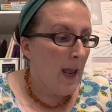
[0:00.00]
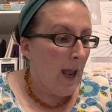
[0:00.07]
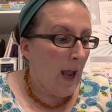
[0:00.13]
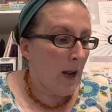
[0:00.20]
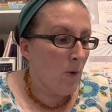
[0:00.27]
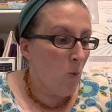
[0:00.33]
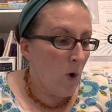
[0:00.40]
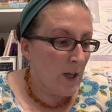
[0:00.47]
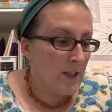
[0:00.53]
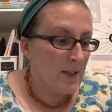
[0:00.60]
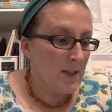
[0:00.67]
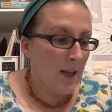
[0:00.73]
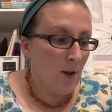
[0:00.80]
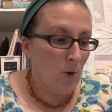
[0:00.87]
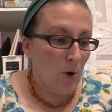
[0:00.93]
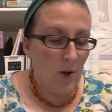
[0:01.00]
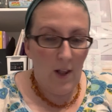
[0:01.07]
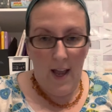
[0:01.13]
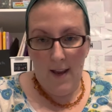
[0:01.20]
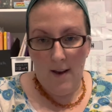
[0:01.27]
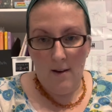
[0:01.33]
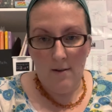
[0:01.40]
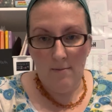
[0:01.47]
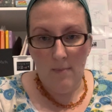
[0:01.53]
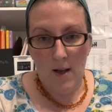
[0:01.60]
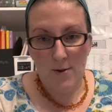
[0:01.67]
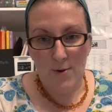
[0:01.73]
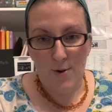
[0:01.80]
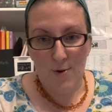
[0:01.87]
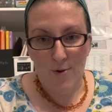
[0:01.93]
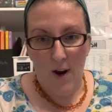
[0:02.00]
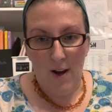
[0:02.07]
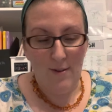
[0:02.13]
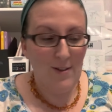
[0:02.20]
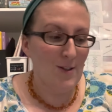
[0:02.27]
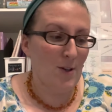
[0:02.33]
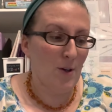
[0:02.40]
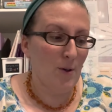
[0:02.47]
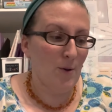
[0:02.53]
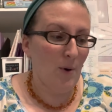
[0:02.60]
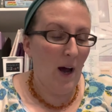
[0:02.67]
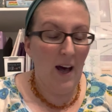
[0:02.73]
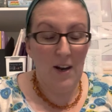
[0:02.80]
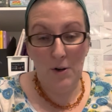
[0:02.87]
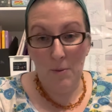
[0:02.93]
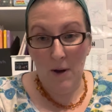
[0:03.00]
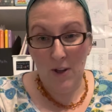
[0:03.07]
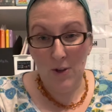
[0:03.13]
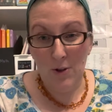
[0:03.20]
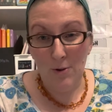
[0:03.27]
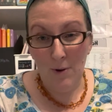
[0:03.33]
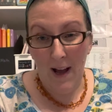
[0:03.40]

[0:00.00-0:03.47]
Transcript: and what do they look like under the ground? So I don't know about you.